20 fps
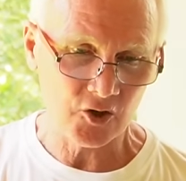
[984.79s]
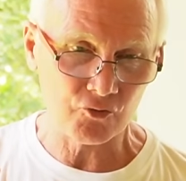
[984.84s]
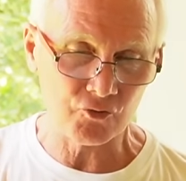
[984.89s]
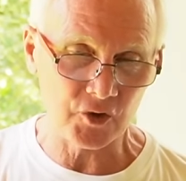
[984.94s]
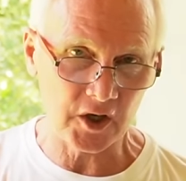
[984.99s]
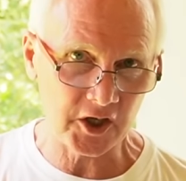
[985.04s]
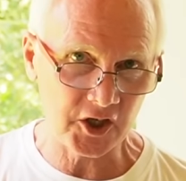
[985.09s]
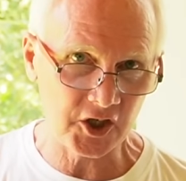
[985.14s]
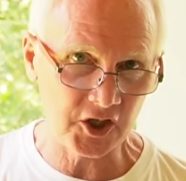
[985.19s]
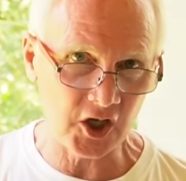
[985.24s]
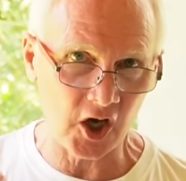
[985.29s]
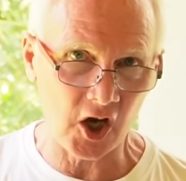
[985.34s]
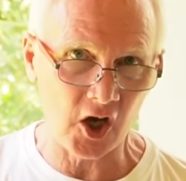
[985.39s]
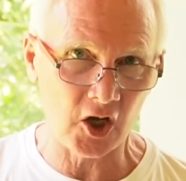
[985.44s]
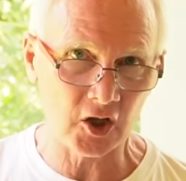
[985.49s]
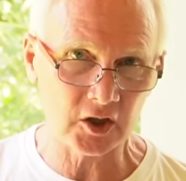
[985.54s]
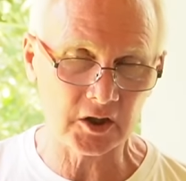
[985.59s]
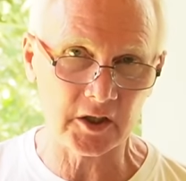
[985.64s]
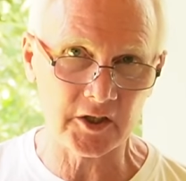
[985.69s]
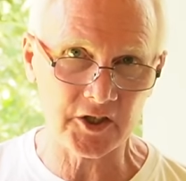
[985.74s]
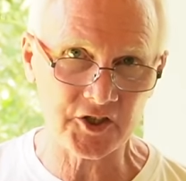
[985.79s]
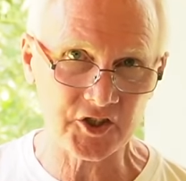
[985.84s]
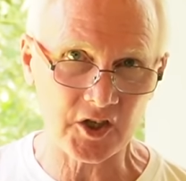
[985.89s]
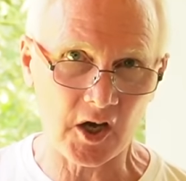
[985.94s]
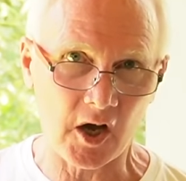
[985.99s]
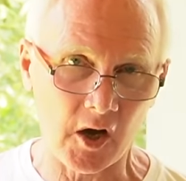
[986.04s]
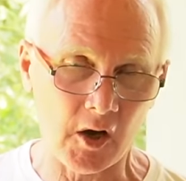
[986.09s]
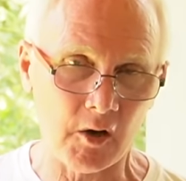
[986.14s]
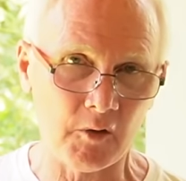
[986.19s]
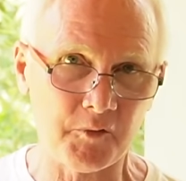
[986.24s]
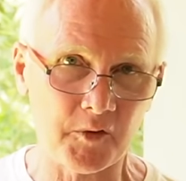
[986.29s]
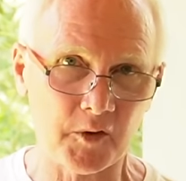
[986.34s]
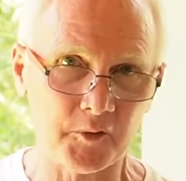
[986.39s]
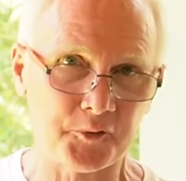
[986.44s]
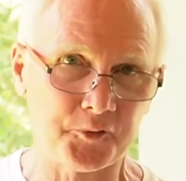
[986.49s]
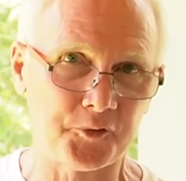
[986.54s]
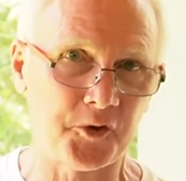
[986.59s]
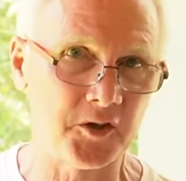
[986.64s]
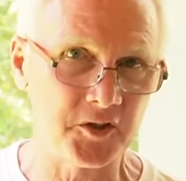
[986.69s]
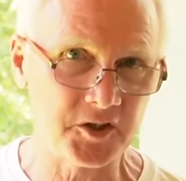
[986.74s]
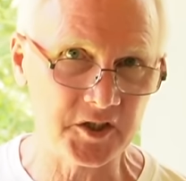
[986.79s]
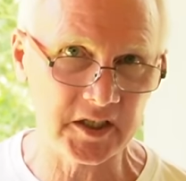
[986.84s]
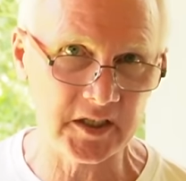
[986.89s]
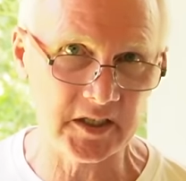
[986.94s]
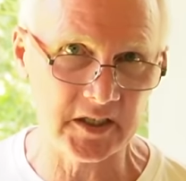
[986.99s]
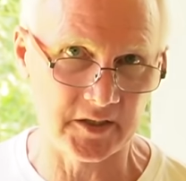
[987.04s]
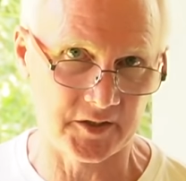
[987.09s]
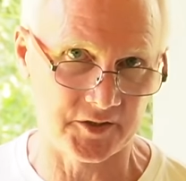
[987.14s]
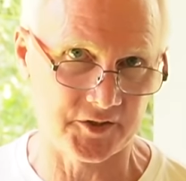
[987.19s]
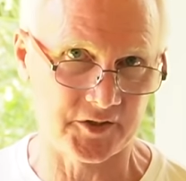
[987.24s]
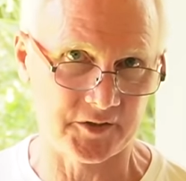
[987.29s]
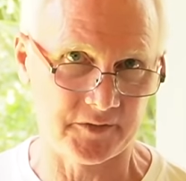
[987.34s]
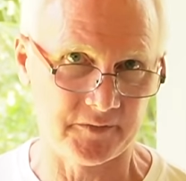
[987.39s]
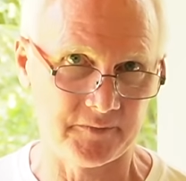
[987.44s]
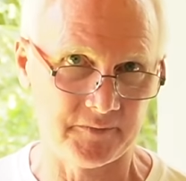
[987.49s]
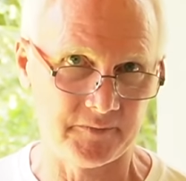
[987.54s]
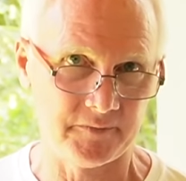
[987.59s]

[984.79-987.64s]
regardless of frontiers.